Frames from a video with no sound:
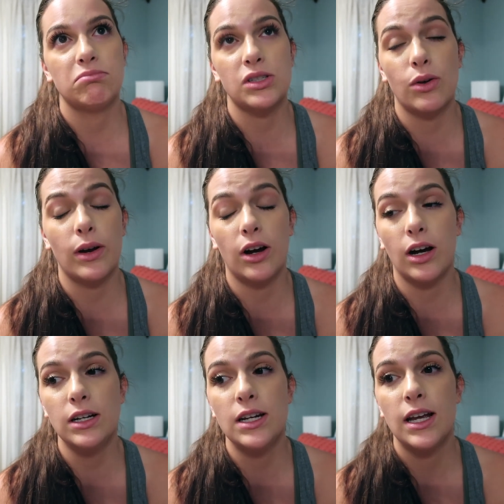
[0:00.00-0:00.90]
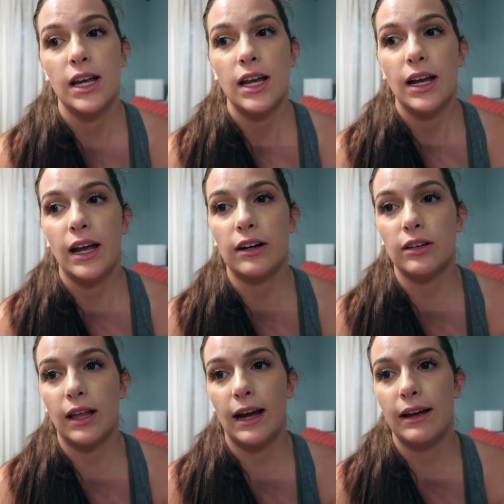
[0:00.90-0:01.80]
is going on in
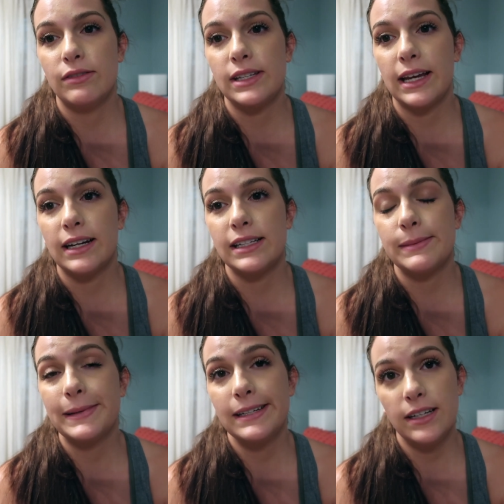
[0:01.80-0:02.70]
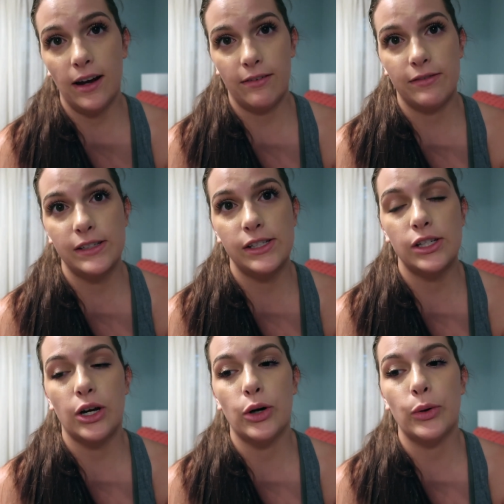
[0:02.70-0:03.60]
our lives, and it's been tough.
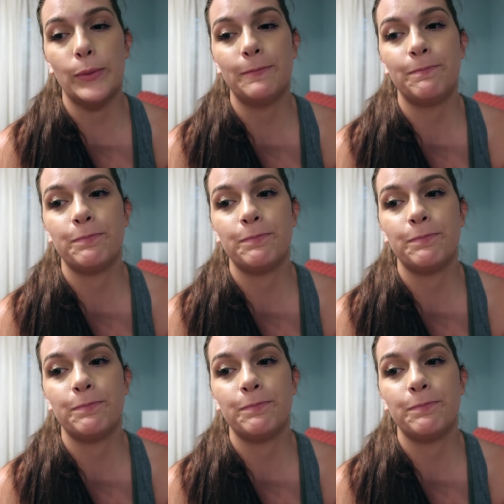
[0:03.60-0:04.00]
So